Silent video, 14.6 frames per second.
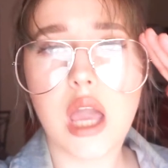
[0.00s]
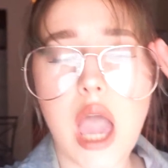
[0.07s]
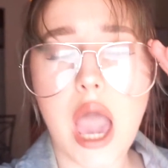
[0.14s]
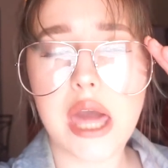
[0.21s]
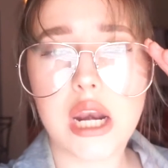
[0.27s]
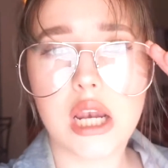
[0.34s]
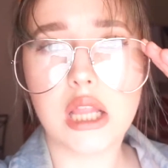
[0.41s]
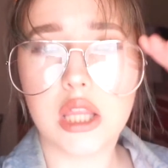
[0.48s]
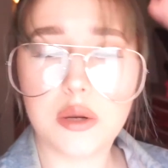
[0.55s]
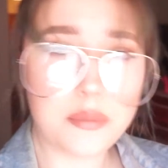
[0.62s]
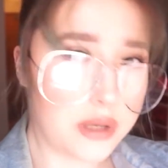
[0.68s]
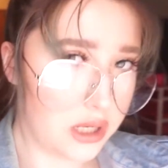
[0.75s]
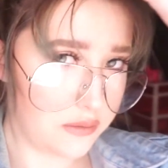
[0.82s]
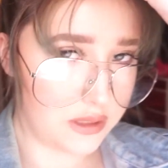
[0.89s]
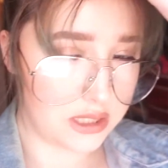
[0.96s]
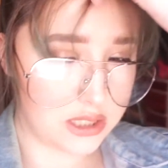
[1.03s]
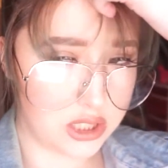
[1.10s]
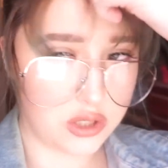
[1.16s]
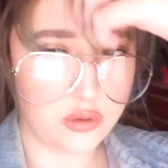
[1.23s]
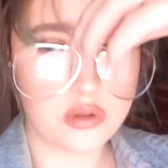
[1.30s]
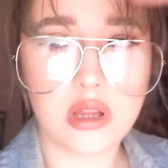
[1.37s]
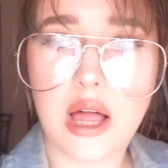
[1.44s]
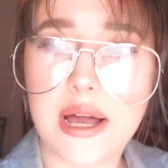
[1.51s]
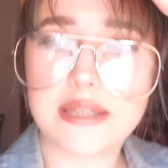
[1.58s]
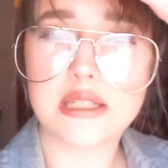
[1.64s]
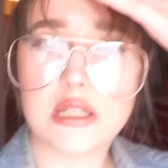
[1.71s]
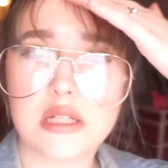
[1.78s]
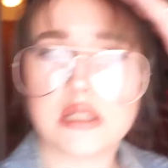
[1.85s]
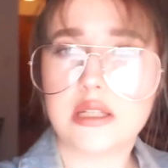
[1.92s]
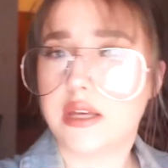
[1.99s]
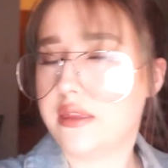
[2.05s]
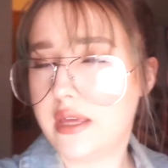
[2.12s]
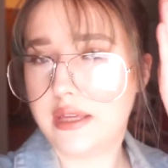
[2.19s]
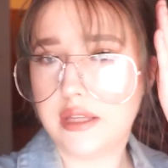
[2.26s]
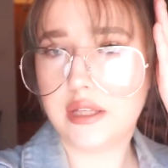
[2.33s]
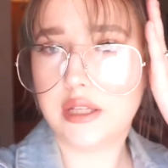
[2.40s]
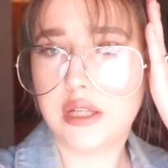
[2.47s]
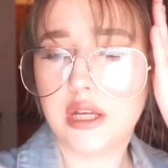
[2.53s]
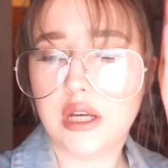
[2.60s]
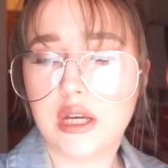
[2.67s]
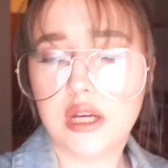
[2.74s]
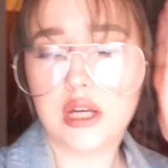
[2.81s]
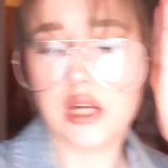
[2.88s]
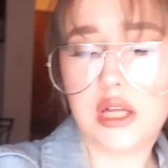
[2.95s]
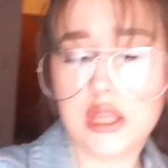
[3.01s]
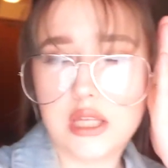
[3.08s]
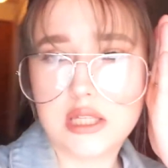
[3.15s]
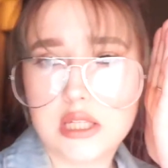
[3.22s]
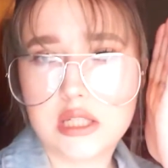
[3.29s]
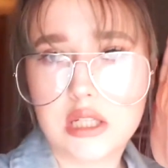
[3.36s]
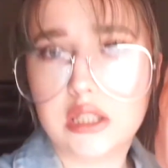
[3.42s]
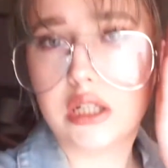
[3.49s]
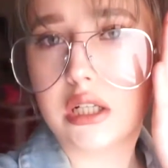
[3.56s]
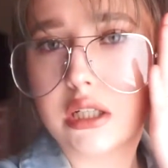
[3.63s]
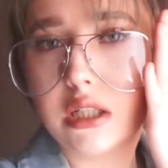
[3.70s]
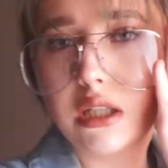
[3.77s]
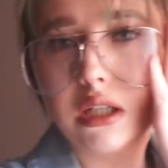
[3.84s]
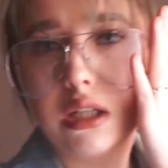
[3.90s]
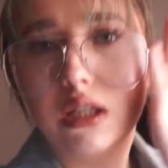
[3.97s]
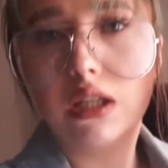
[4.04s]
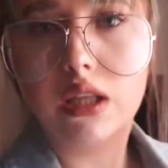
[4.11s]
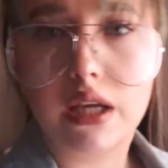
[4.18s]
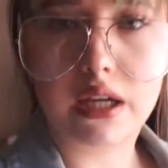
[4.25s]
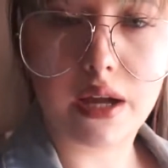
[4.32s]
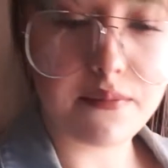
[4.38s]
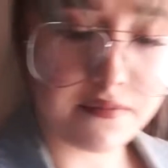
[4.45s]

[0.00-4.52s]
add a little bit of these cute glasses. I think this is a look. Like I'm